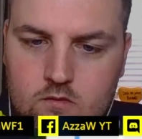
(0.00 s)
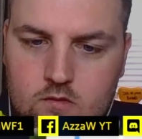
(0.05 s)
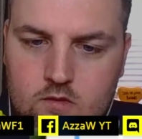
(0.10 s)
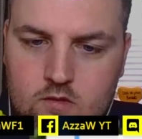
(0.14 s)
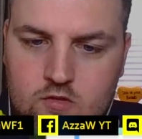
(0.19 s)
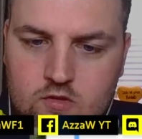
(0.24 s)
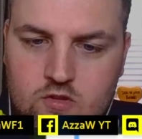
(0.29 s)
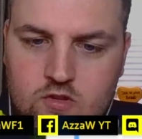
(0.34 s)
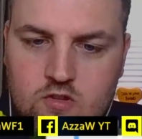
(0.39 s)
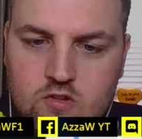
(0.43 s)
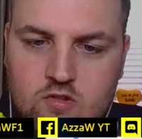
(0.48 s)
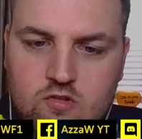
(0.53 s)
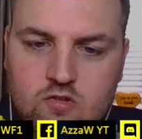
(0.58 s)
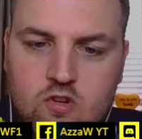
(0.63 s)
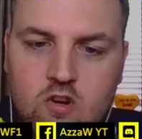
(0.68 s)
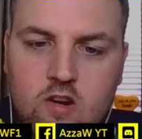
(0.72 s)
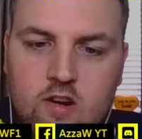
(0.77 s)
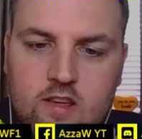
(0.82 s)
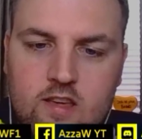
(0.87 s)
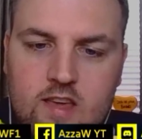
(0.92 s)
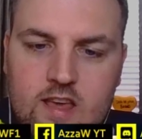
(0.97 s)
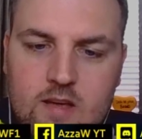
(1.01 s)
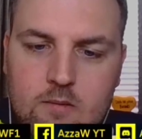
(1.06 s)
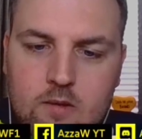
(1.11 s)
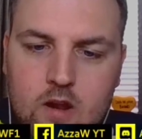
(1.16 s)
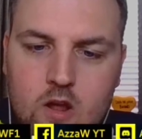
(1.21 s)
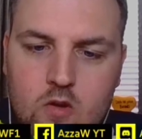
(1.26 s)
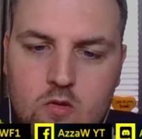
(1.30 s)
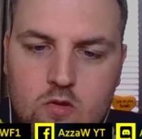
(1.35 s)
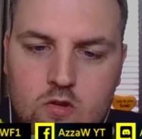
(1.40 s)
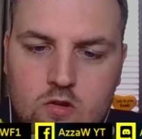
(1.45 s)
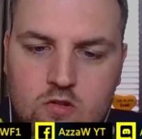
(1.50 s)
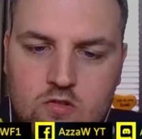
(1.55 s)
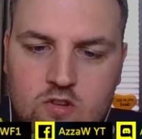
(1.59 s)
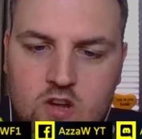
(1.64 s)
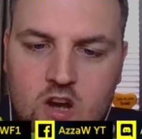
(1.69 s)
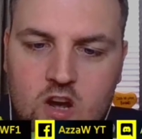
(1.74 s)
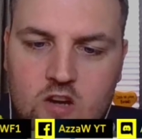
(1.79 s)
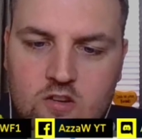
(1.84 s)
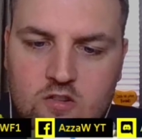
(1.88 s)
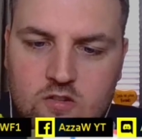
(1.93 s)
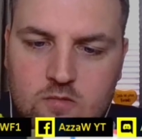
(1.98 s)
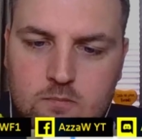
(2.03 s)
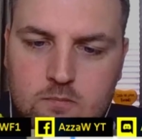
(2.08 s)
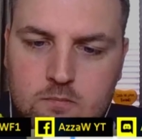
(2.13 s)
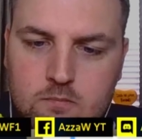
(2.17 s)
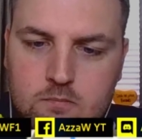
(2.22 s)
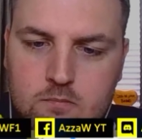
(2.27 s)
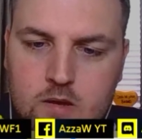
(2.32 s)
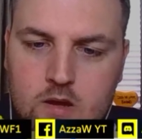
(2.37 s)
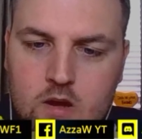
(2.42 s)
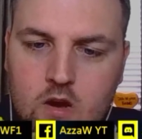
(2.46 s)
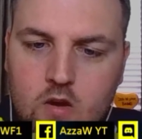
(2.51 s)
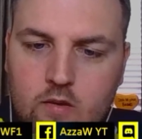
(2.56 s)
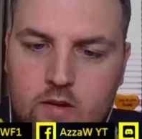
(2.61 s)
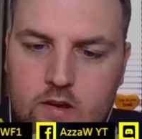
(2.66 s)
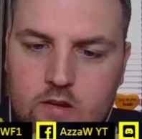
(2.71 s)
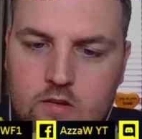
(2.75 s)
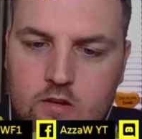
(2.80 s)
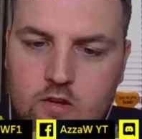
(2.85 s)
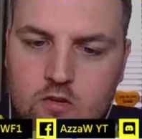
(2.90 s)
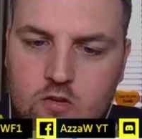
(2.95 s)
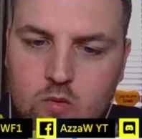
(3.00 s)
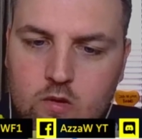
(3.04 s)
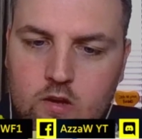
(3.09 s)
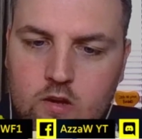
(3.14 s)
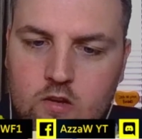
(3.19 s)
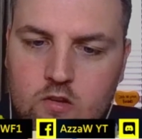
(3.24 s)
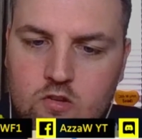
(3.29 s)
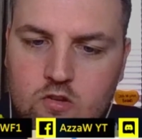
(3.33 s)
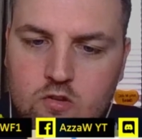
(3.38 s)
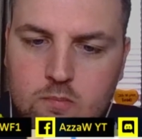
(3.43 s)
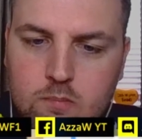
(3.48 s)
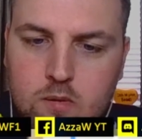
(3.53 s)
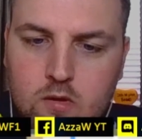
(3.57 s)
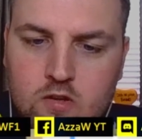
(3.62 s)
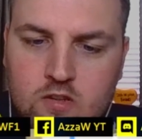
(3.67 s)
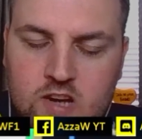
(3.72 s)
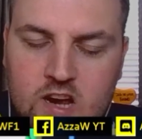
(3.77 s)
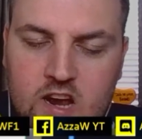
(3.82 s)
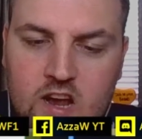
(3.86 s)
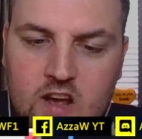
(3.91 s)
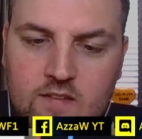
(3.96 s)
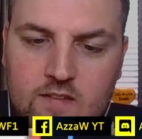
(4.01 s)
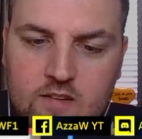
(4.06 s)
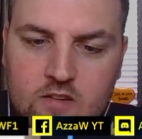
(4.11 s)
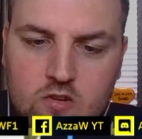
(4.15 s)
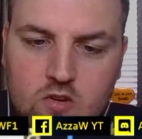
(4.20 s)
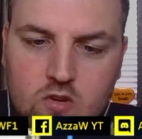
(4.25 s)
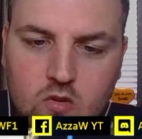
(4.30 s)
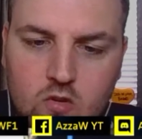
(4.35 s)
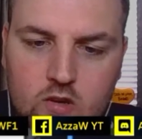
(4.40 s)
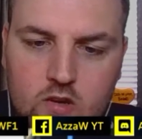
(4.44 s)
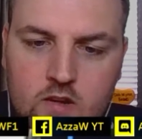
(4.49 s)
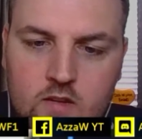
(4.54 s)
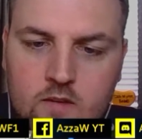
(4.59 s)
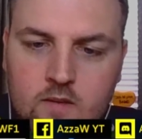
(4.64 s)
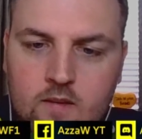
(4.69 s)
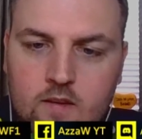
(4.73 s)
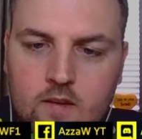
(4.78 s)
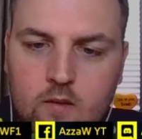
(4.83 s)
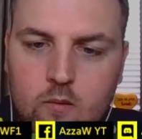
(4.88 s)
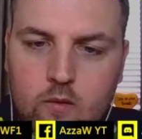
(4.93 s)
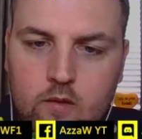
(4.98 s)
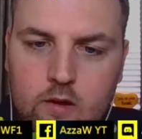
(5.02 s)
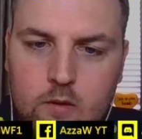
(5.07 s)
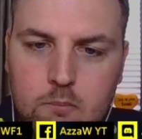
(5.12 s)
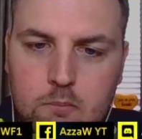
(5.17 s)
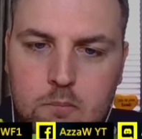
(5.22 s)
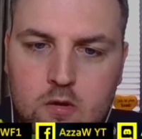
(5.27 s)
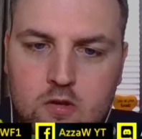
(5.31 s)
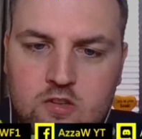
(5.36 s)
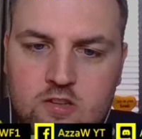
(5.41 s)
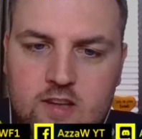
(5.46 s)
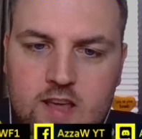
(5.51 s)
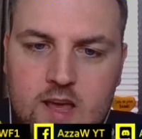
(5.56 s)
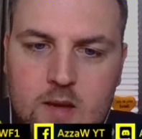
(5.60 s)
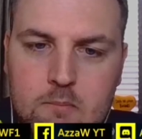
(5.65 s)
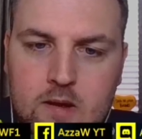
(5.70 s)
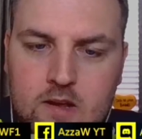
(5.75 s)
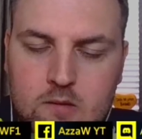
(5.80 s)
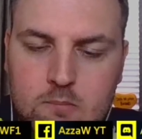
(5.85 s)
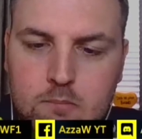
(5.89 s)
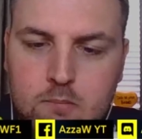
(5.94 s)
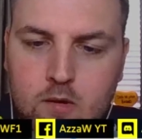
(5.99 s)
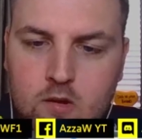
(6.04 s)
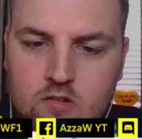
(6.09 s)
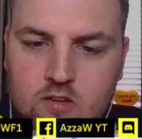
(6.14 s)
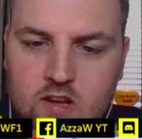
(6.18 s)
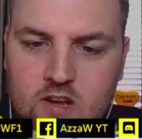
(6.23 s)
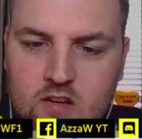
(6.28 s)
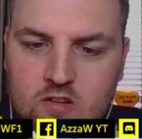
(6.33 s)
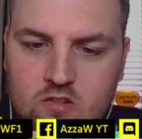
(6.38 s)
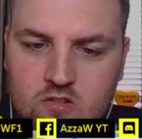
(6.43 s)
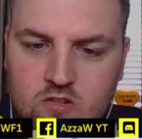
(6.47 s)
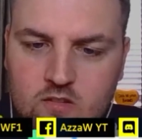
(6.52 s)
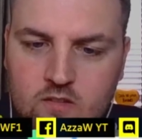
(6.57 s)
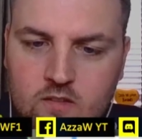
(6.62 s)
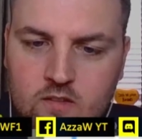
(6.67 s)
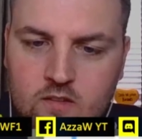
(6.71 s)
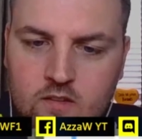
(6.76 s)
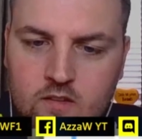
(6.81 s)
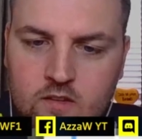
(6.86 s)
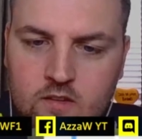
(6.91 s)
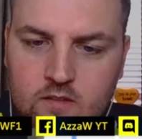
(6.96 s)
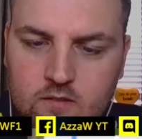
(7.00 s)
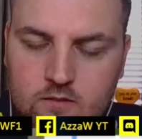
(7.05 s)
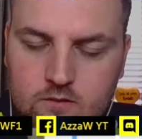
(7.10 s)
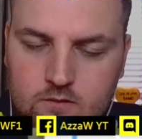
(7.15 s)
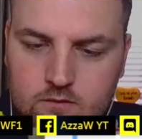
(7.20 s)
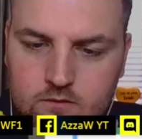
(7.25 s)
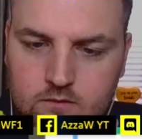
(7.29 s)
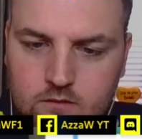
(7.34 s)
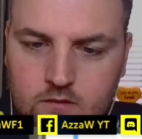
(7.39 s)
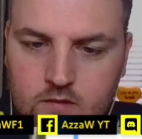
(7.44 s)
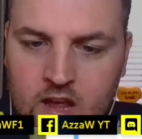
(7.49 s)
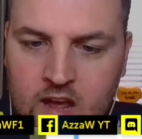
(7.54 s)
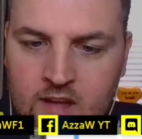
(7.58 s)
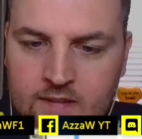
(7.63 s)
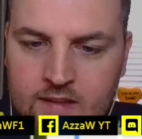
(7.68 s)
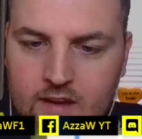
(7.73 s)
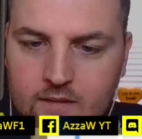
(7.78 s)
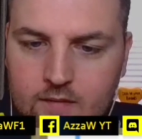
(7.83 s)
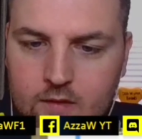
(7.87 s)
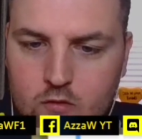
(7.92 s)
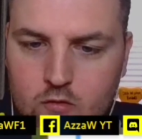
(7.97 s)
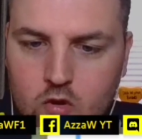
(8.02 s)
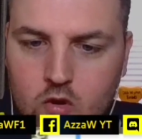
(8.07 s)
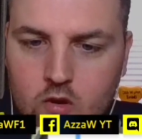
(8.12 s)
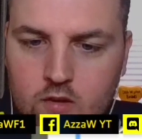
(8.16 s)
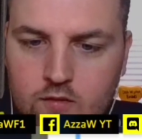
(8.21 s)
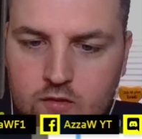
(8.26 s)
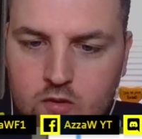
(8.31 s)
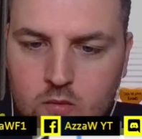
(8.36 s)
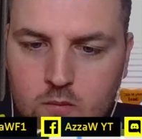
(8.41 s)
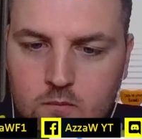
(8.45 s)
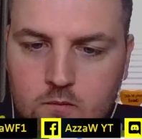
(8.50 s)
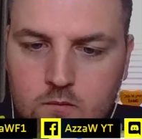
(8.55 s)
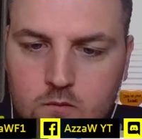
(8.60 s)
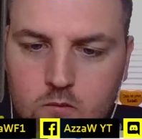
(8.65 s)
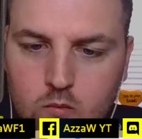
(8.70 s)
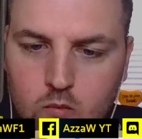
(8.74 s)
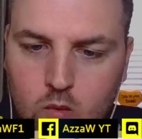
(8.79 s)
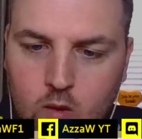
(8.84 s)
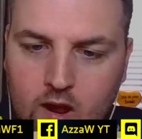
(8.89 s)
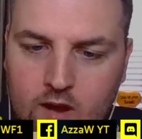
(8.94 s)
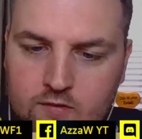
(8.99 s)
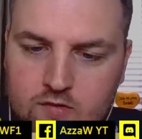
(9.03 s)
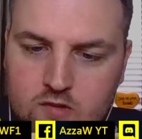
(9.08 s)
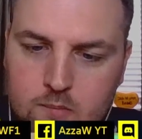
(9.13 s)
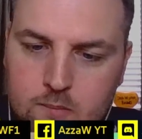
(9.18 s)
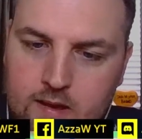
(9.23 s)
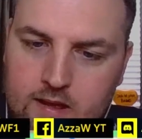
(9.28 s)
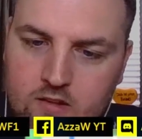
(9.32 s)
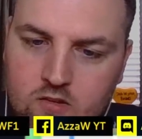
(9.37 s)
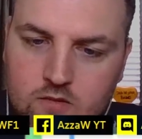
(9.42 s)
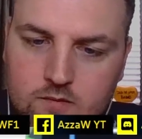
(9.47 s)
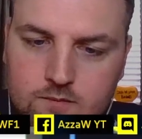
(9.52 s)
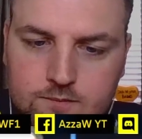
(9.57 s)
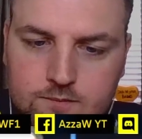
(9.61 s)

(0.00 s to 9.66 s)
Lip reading: Just trying to keep Logan Sargent behind us. We're going to just push out of this corner. We're going to push to get past Bottas. And now the rival will have to pit.